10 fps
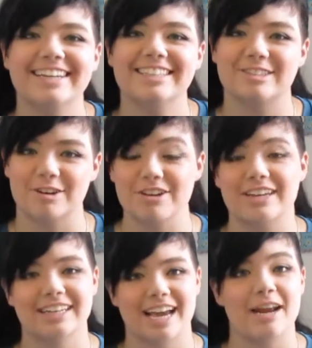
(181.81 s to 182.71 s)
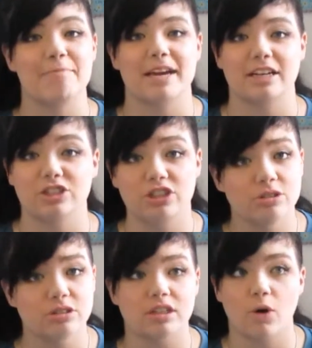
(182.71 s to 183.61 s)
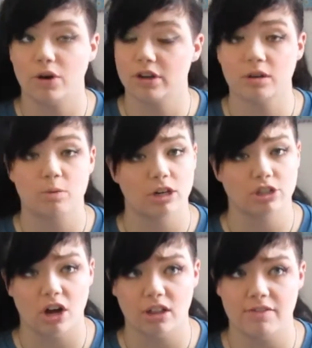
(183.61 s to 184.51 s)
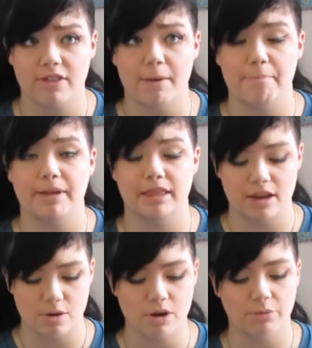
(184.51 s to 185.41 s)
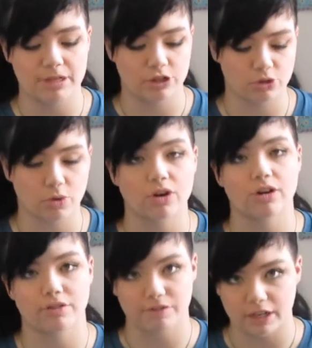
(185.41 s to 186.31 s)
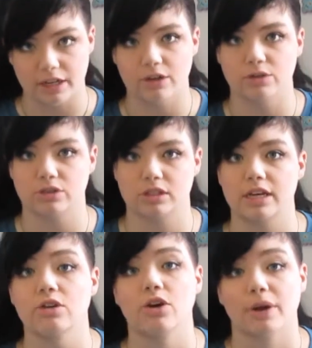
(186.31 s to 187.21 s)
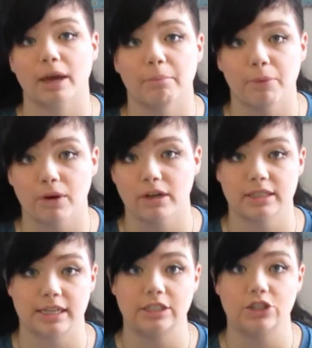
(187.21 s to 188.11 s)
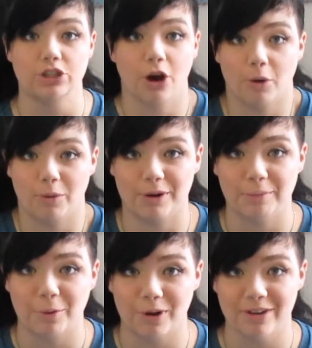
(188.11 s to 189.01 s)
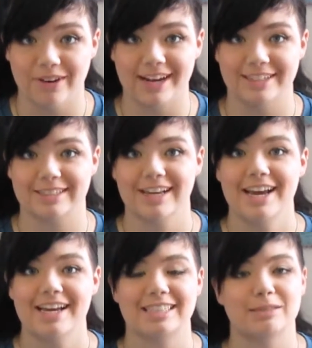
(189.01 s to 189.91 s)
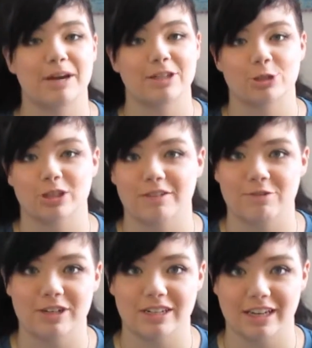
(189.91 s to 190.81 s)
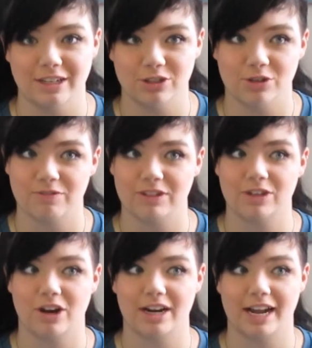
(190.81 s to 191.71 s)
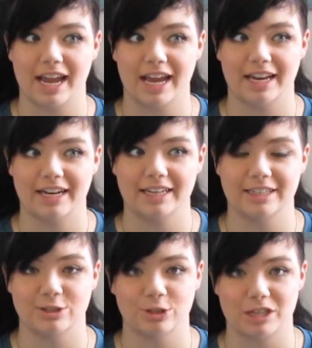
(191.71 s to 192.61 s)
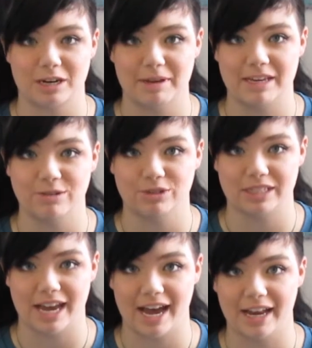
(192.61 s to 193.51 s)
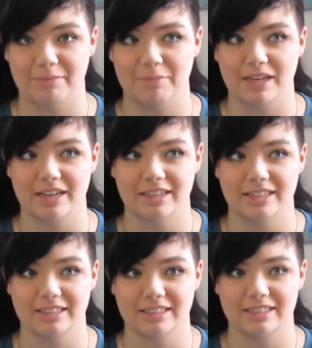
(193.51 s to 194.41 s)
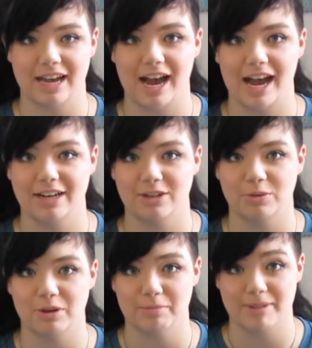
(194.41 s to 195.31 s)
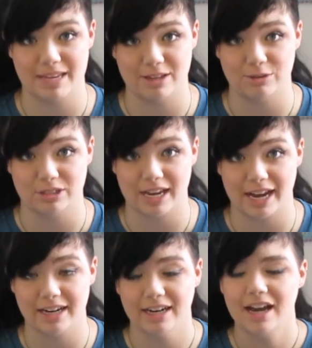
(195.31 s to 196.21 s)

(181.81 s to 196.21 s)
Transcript: So you can kind of pick and choose, or you can watch all of them, but they will be shorter videos so that you don't get bored because I don't want to bore you guys, especially if you didn't get to go to VidCon and it's just going to make you sad because I don't want to make you sad.